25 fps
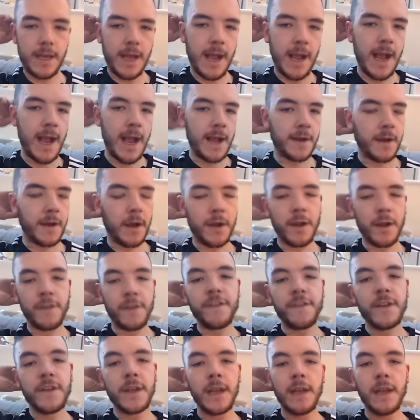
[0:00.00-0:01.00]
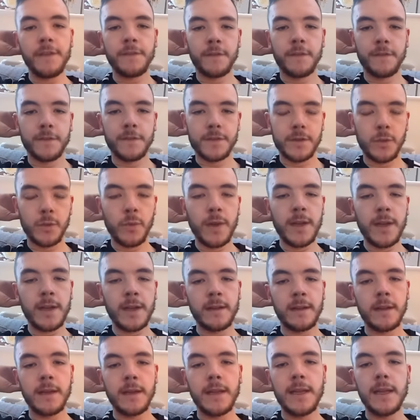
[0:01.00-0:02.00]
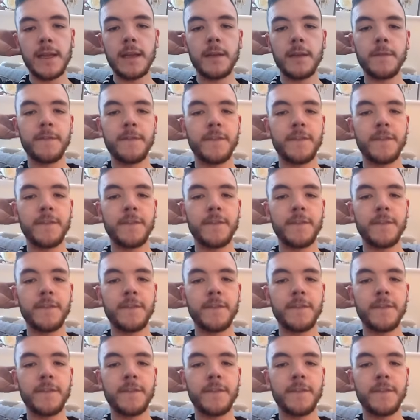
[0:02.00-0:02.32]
and I don't think either of us are winning the league,